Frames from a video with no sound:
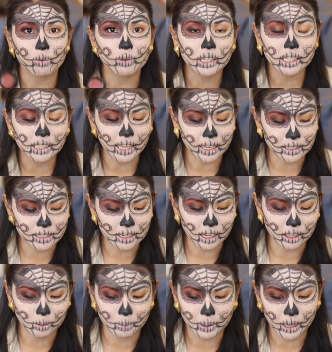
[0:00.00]
really like this
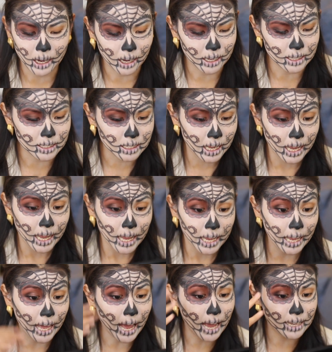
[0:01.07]
color because
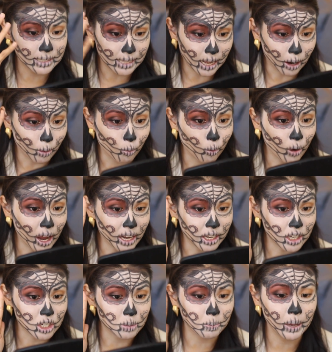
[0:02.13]
it has that
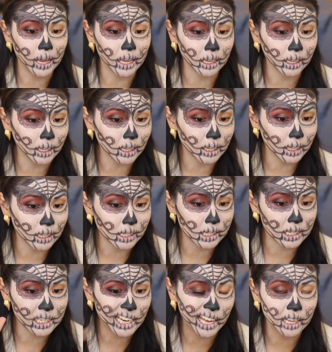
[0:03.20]
reddish pinky
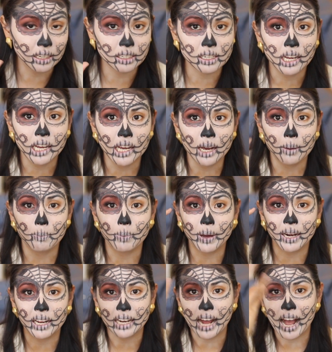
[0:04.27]
tint,
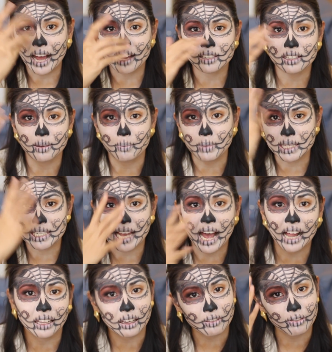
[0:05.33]
but it has a
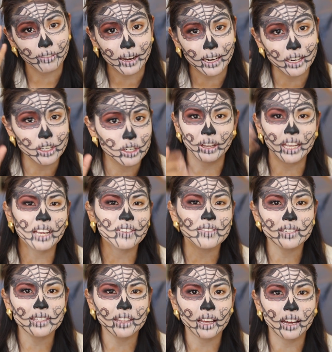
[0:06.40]
metallic finish. It
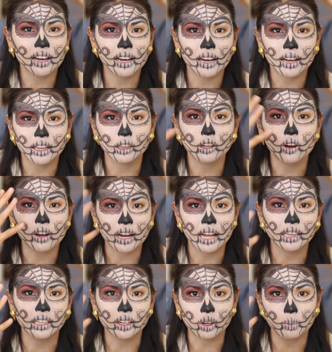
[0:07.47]
gives the look
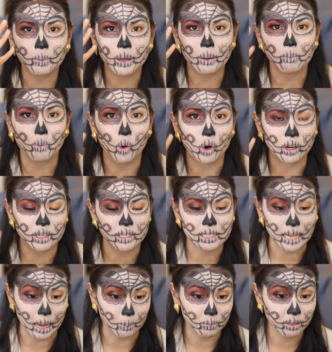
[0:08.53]
a little bit more
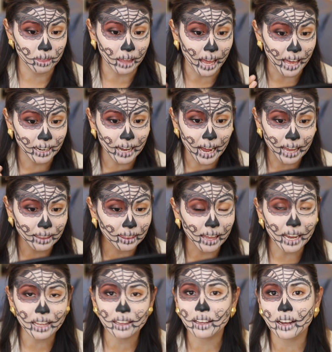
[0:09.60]
depth. And I
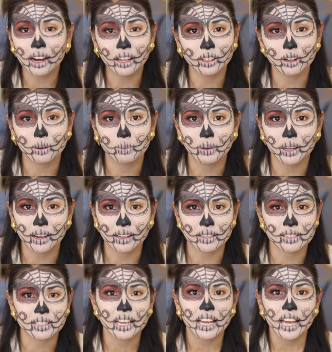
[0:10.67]
like the color
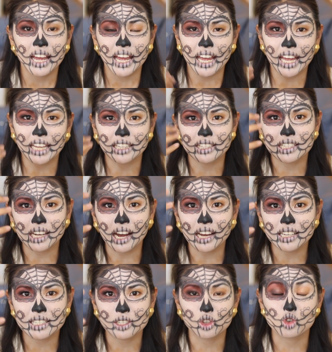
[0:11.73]
because it
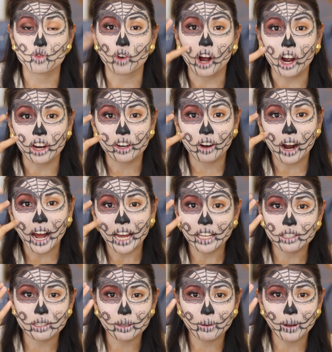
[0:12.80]
does draw your eye
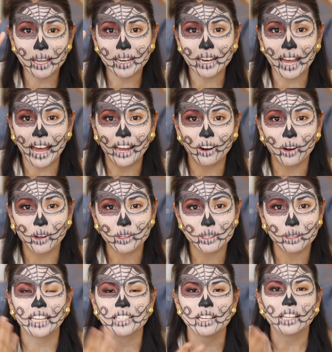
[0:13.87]
to it. And
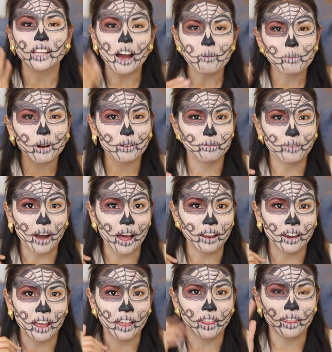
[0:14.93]
also it's a lot more
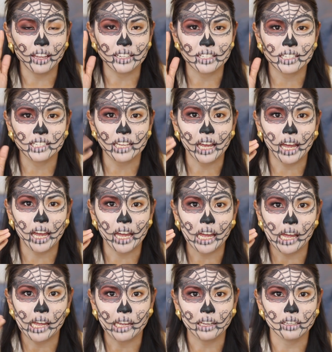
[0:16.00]
fun than,
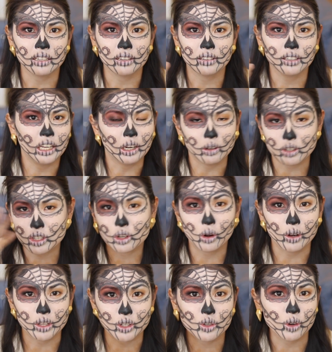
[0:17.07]
say, you know, just
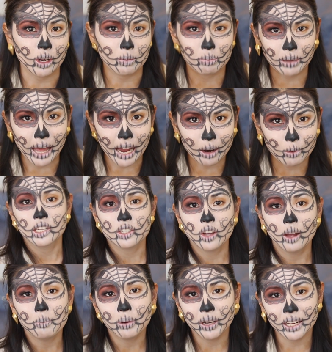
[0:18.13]
going straight black. So
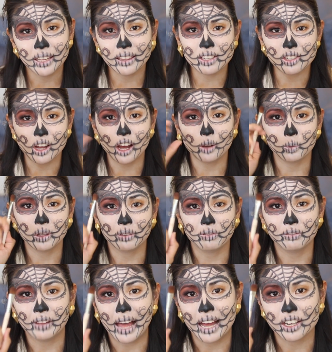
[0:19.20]
I'm putting this on with a
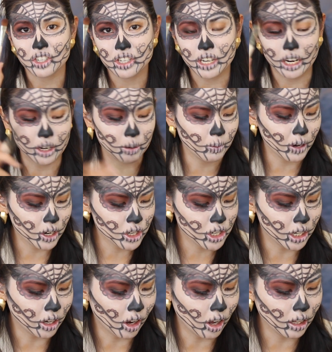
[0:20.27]
flat shader brush,
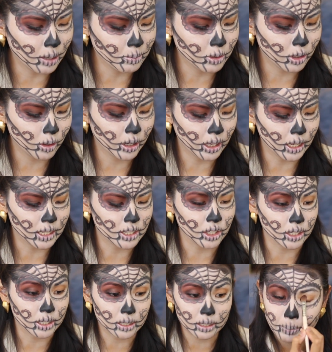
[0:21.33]
and all I'm doing is
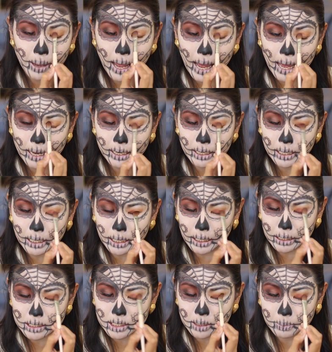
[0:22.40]
just patting it
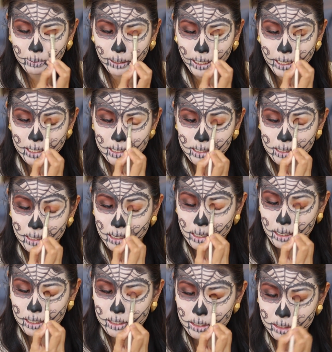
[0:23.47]
into place,
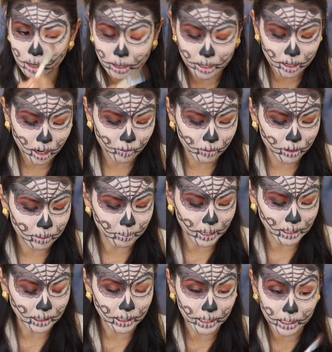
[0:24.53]
starting off with
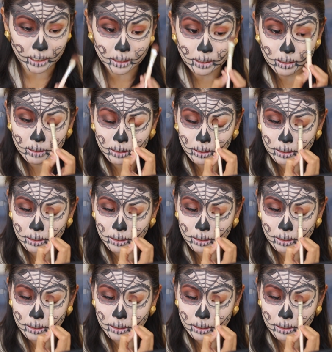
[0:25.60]
my lid.